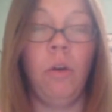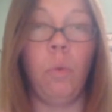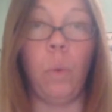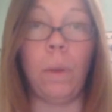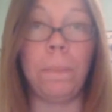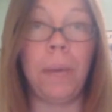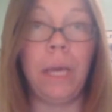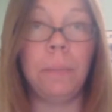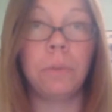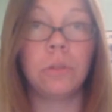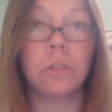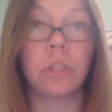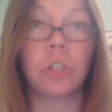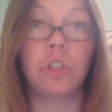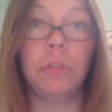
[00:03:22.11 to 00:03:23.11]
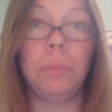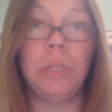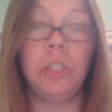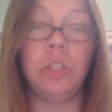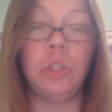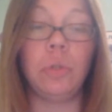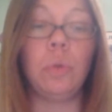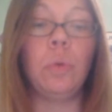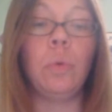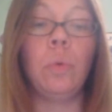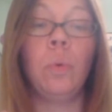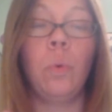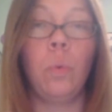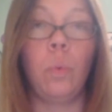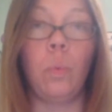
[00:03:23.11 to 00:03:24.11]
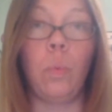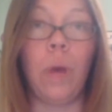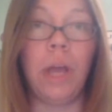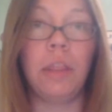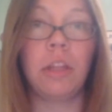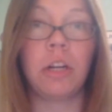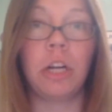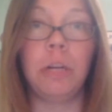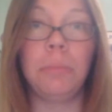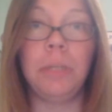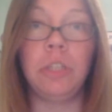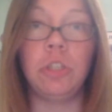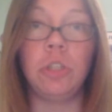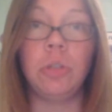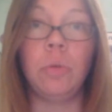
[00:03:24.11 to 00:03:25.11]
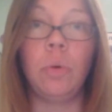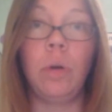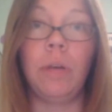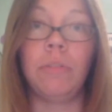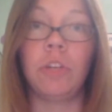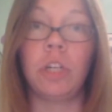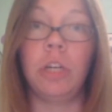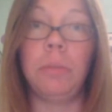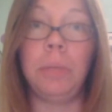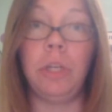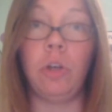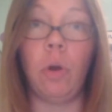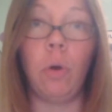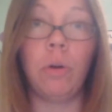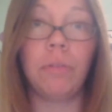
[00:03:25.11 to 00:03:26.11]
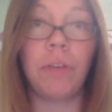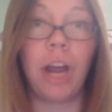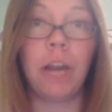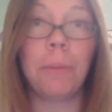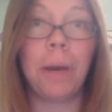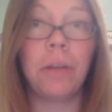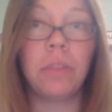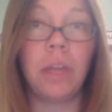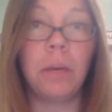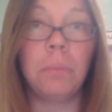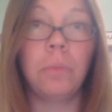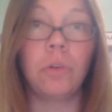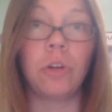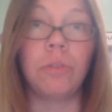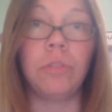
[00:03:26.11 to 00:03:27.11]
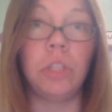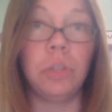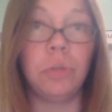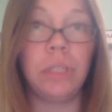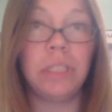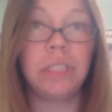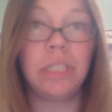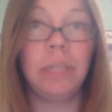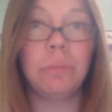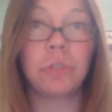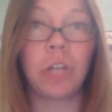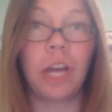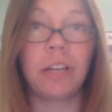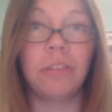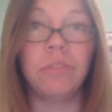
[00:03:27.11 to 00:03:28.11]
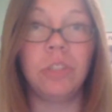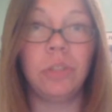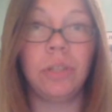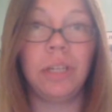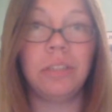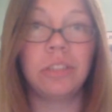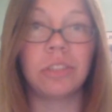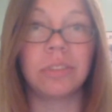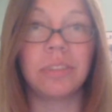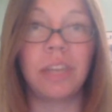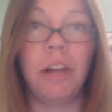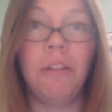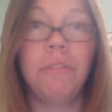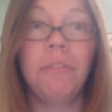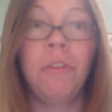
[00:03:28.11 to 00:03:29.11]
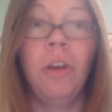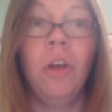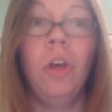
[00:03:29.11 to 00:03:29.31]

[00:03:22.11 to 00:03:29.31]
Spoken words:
what papers are going to be due, when they're going to be due, if you're going to be notified about them, or if you need to keep track of due dates yourself,